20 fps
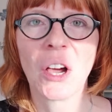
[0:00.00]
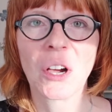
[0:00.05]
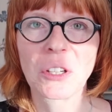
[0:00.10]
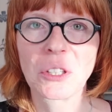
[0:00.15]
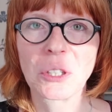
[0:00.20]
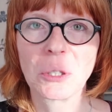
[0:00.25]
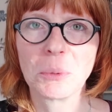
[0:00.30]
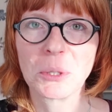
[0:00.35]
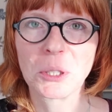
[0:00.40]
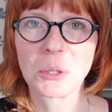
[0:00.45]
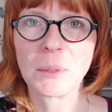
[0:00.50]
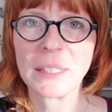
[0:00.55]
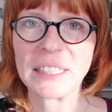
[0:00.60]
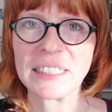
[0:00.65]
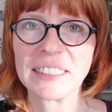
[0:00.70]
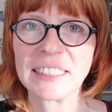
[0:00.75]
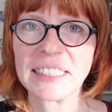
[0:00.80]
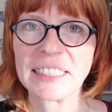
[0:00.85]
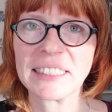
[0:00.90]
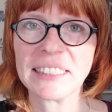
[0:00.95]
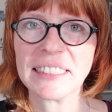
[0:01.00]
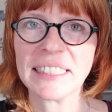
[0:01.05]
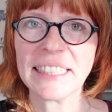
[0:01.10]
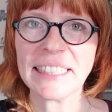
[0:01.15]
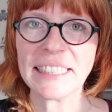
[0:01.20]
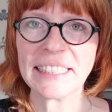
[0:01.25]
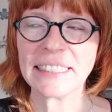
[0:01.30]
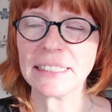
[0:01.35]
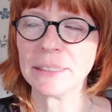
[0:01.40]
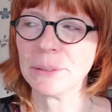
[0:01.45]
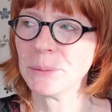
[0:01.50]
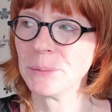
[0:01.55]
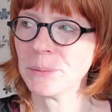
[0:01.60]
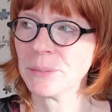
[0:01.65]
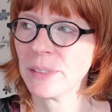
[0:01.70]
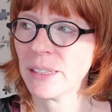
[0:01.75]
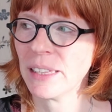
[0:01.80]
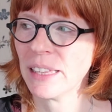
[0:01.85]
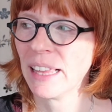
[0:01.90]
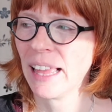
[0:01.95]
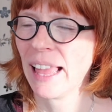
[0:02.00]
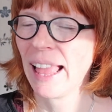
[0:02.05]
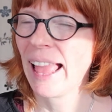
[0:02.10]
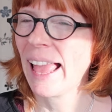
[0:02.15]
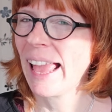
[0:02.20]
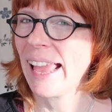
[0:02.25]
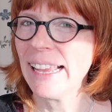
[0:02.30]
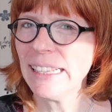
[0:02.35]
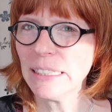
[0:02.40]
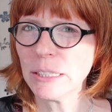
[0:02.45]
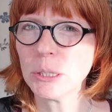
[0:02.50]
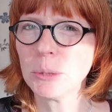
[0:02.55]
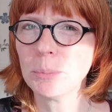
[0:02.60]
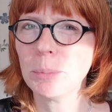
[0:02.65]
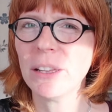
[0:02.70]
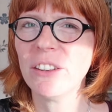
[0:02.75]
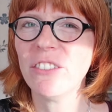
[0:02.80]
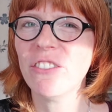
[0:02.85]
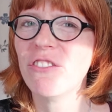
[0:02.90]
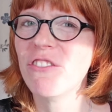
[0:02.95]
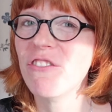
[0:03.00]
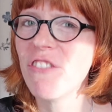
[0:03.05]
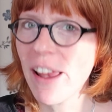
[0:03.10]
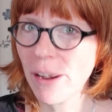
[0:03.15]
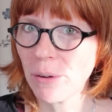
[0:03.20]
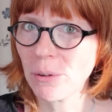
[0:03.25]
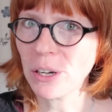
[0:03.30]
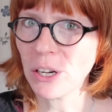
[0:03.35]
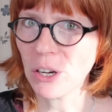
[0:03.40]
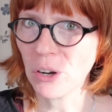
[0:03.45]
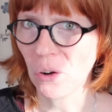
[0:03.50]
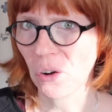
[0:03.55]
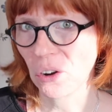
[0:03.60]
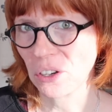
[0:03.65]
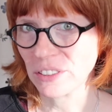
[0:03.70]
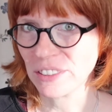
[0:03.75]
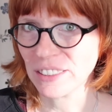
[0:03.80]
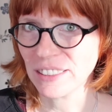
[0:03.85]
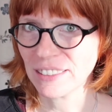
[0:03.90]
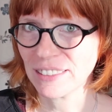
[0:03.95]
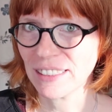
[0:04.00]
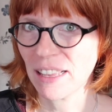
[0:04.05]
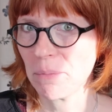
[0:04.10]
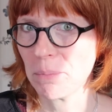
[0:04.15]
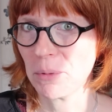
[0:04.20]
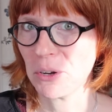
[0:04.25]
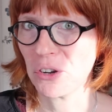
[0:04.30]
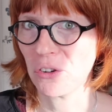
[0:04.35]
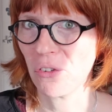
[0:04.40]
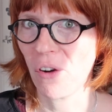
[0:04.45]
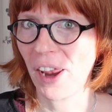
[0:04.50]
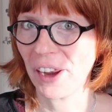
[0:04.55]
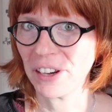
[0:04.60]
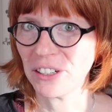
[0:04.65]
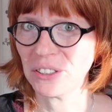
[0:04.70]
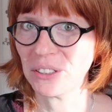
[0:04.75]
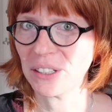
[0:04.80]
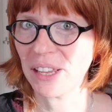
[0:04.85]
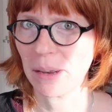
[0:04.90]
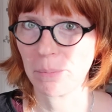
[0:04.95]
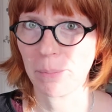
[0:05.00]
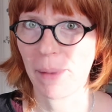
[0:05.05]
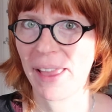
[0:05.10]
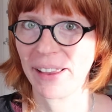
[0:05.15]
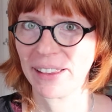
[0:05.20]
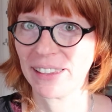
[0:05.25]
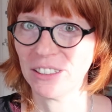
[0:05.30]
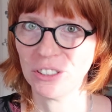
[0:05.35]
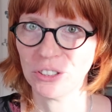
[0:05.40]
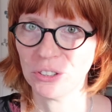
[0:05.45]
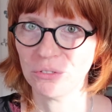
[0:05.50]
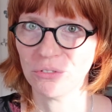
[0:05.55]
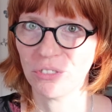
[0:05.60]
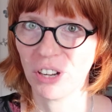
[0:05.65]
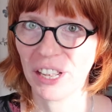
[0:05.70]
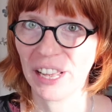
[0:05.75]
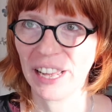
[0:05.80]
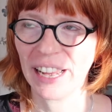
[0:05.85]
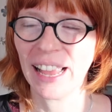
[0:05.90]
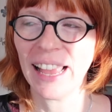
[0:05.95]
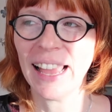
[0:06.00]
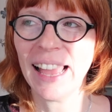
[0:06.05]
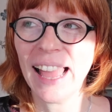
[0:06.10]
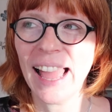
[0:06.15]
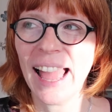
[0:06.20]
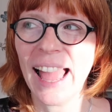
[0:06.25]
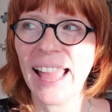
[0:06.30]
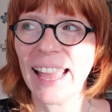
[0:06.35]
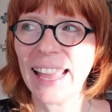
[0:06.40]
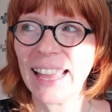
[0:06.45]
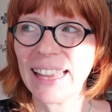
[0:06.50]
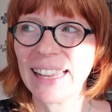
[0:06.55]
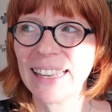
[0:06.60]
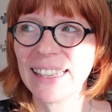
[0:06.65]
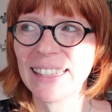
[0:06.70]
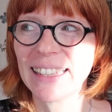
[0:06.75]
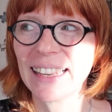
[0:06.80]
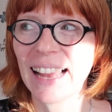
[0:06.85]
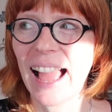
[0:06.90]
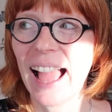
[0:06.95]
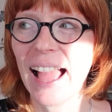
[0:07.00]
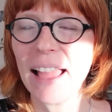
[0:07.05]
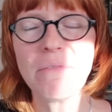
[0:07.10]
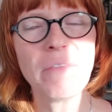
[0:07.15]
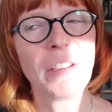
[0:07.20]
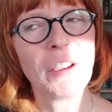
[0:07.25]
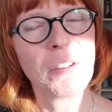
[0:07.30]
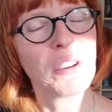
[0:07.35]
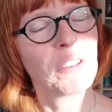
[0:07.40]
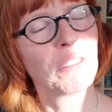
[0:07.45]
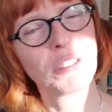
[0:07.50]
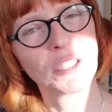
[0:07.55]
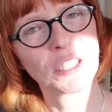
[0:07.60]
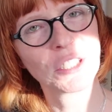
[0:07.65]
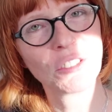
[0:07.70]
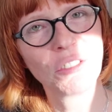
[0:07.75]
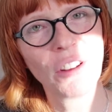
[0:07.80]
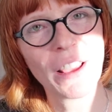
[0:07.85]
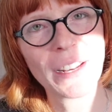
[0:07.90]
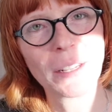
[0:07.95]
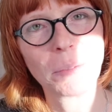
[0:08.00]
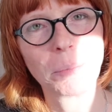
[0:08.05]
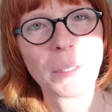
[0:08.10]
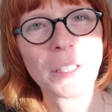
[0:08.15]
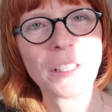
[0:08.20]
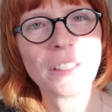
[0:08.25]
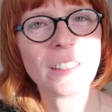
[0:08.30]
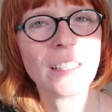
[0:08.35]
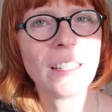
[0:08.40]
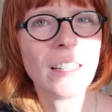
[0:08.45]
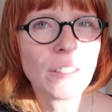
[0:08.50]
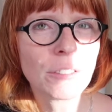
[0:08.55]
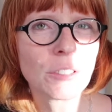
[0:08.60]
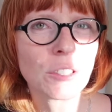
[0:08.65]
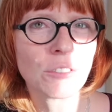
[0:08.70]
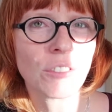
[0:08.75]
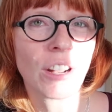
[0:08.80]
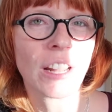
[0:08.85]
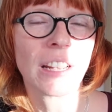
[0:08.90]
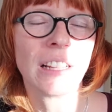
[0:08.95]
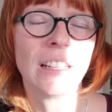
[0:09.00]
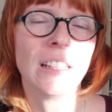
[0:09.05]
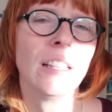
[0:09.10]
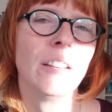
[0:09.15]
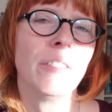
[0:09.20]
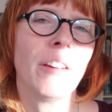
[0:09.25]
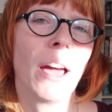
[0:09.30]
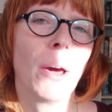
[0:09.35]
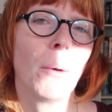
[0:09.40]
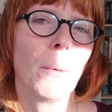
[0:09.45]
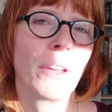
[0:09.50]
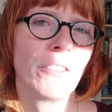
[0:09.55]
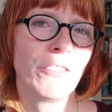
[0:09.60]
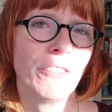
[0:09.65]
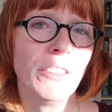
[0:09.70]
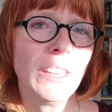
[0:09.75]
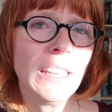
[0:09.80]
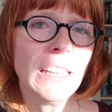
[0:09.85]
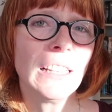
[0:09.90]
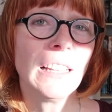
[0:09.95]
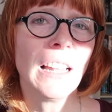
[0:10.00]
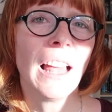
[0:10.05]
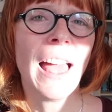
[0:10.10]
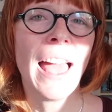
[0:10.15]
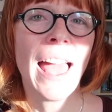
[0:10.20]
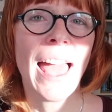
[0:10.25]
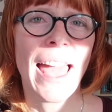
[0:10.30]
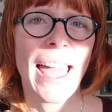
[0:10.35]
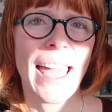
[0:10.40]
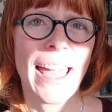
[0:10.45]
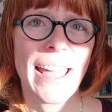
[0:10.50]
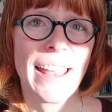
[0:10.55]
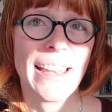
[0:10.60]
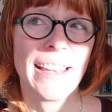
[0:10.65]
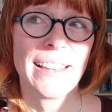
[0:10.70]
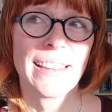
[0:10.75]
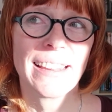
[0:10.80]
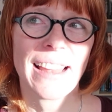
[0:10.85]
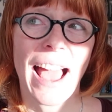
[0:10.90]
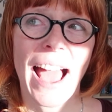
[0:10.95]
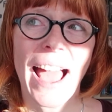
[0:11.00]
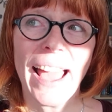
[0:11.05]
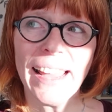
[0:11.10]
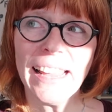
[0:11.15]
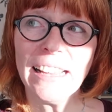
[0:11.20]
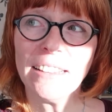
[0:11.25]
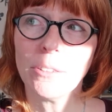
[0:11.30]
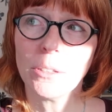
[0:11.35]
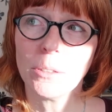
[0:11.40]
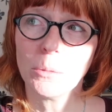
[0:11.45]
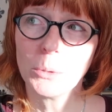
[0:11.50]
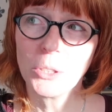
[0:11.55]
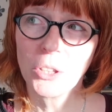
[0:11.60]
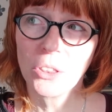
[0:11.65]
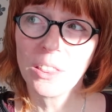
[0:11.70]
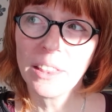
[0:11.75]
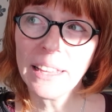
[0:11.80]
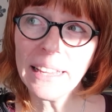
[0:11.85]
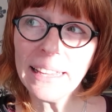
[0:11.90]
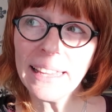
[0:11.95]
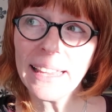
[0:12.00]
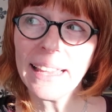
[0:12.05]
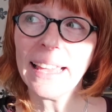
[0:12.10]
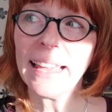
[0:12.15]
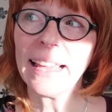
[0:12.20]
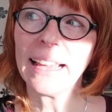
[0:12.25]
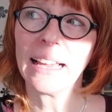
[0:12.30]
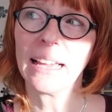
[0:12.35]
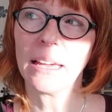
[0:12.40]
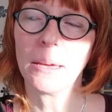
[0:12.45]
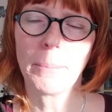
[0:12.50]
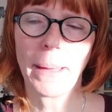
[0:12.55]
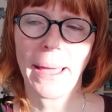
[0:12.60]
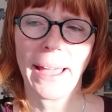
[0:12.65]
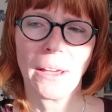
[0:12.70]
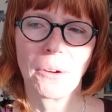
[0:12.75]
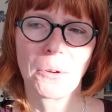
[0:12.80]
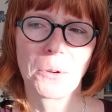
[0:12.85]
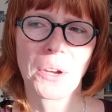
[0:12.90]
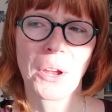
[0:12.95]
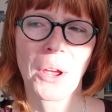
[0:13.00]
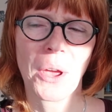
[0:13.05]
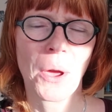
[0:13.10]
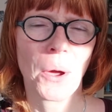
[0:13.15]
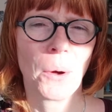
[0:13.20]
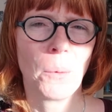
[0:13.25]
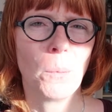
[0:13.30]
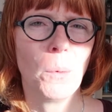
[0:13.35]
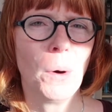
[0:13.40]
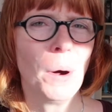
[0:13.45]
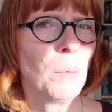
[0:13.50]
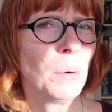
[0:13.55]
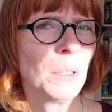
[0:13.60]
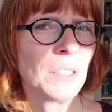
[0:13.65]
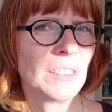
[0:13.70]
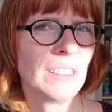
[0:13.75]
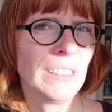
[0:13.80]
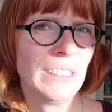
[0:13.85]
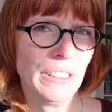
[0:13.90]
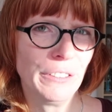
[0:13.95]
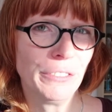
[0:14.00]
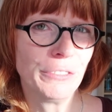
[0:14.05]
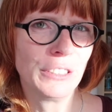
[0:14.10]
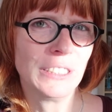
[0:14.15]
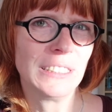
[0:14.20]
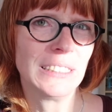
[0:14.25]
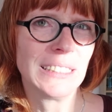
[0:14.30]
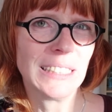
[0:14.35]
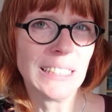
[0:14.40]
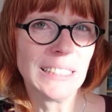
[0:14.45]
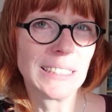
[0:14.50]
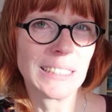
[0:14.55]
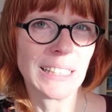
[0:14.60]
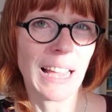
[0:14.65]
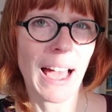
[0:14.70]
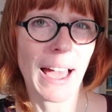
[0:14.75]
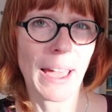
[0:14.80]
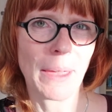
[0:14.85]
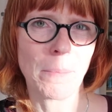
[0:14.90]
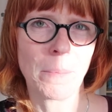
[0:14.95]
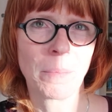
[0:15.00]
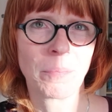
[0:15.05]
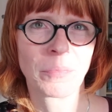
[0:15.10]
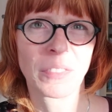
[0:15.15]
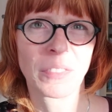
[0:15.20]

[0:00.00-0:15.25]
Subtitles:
October 2016. It's been very long since I've been trying to get back into running, and I'm very frustrated because I love to run. I love how I feel, and I was thinking about what was the difference this time.